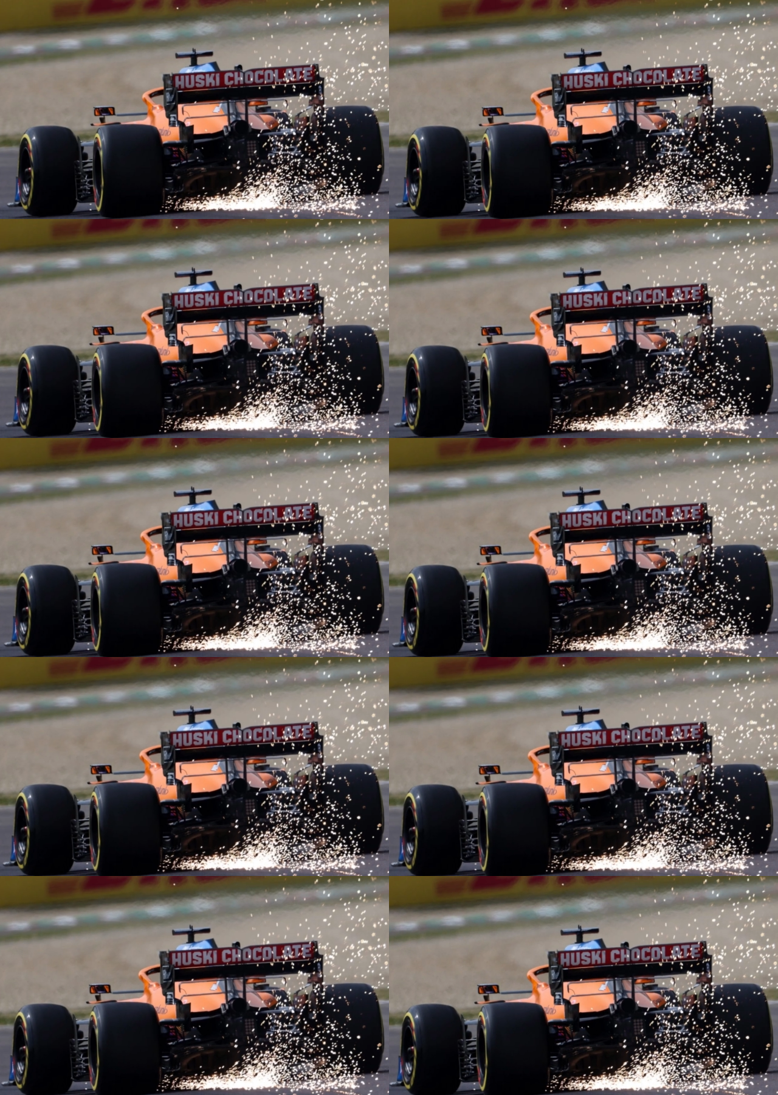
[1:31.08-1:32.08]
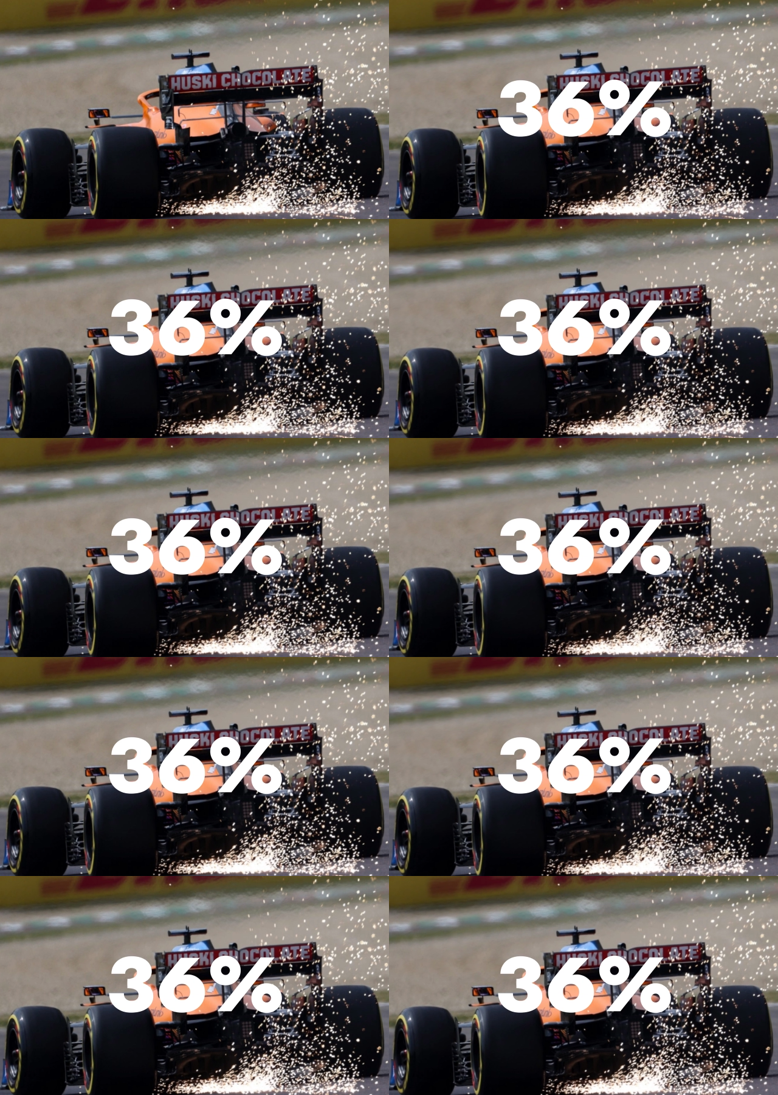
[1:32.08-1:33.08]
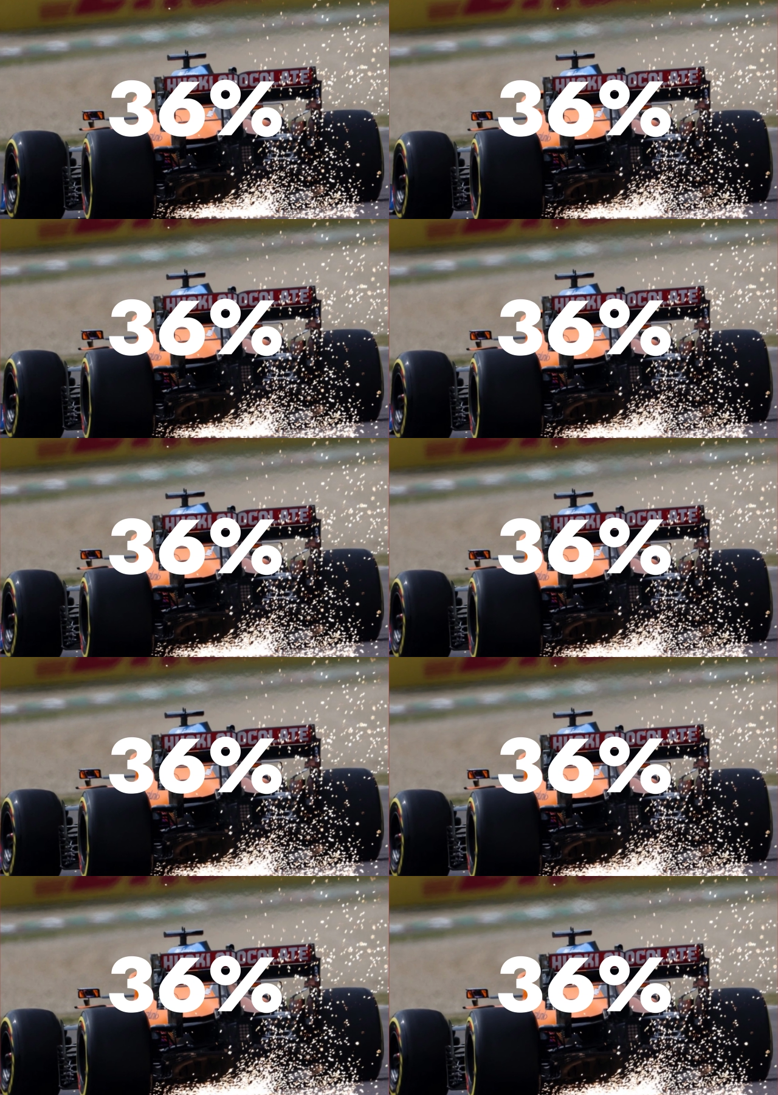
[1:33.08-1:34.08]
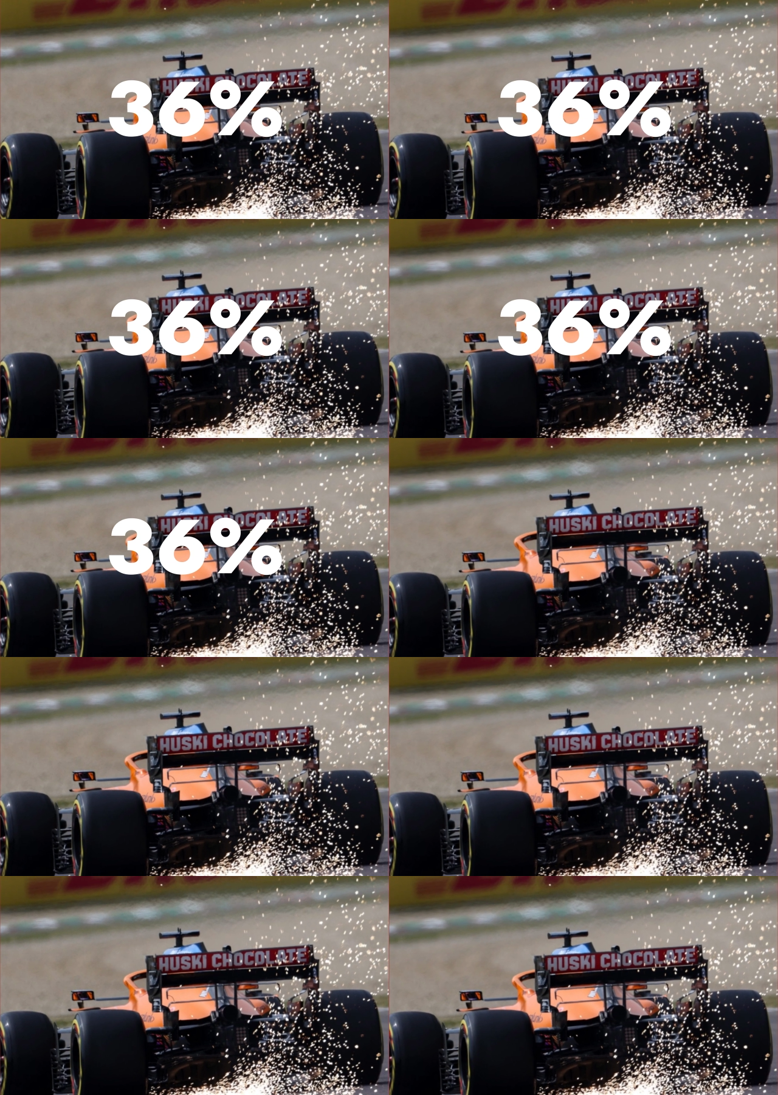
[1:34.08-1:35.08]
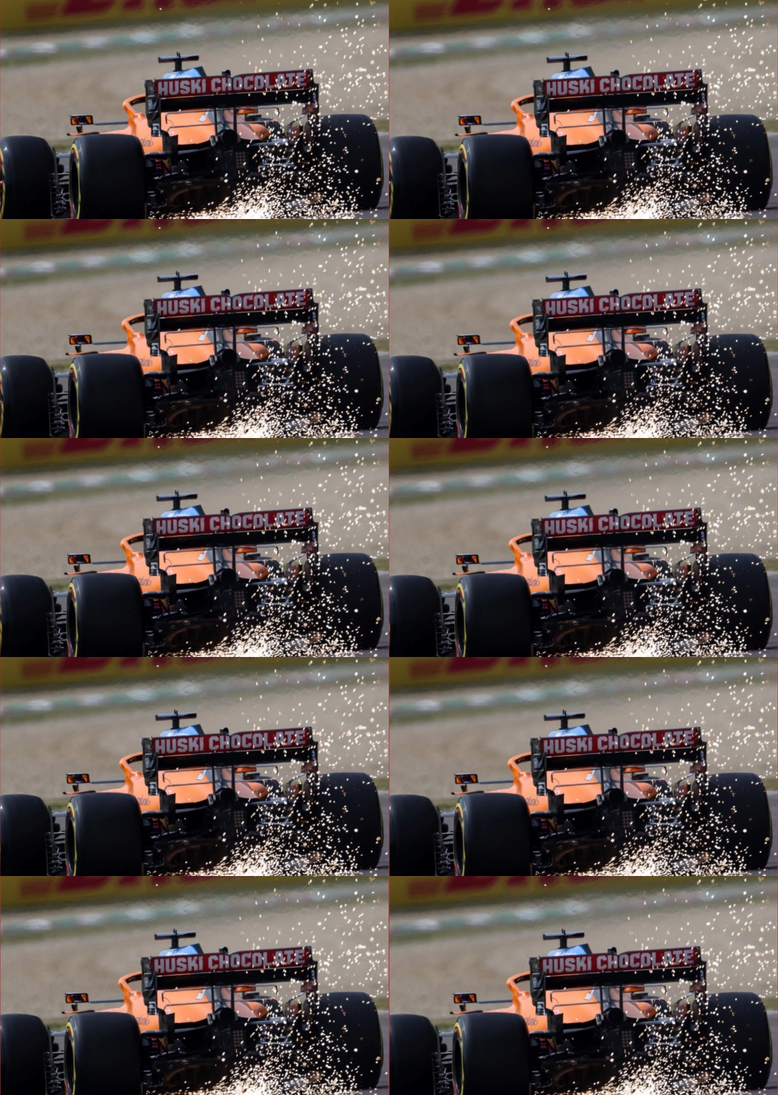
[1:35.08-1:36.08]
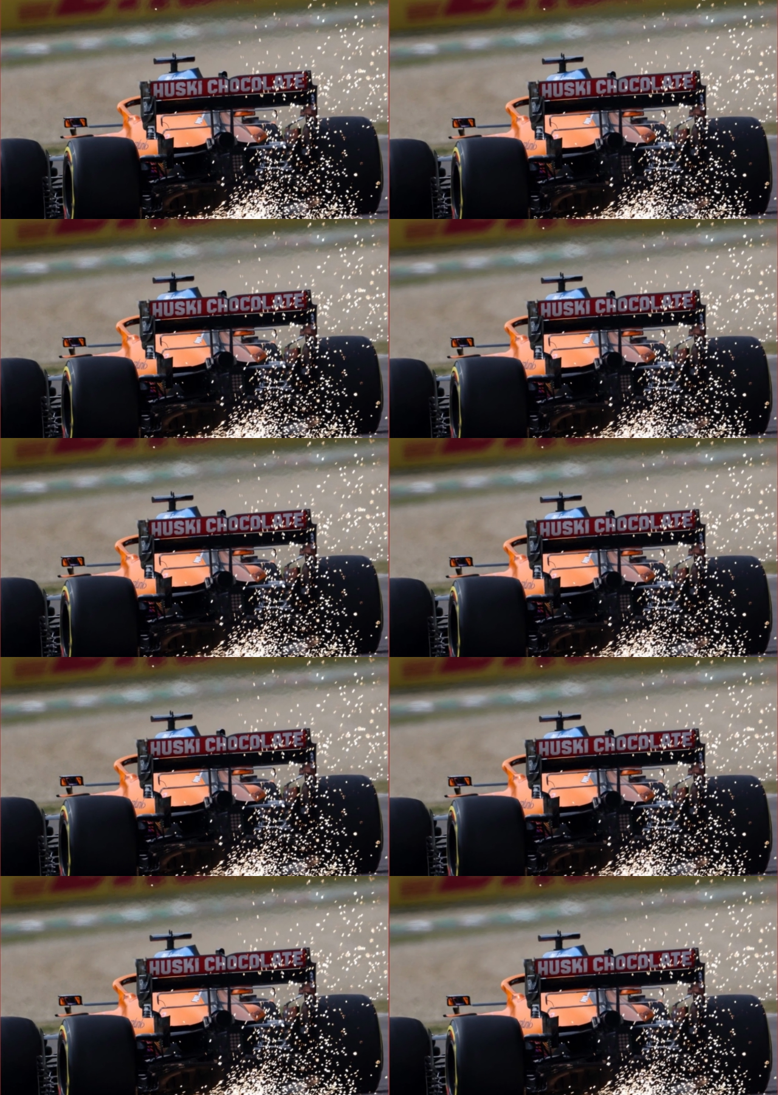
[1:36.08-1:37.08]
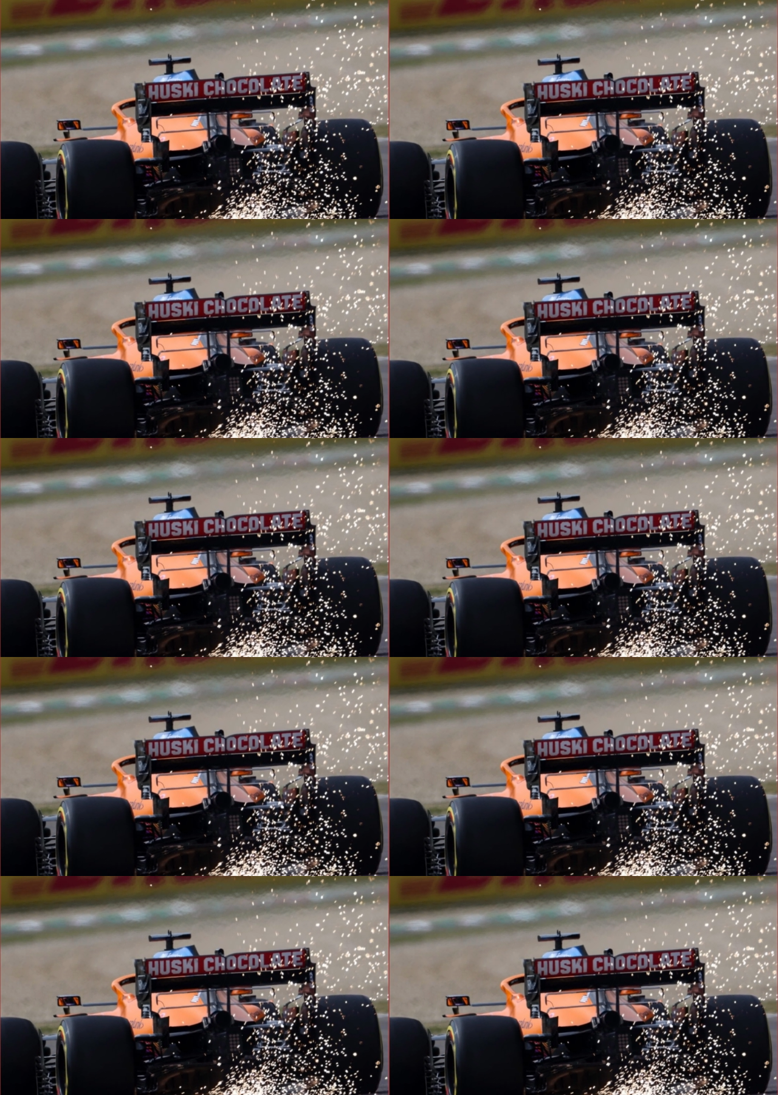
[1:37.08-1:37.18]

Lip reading: (no speaker visible)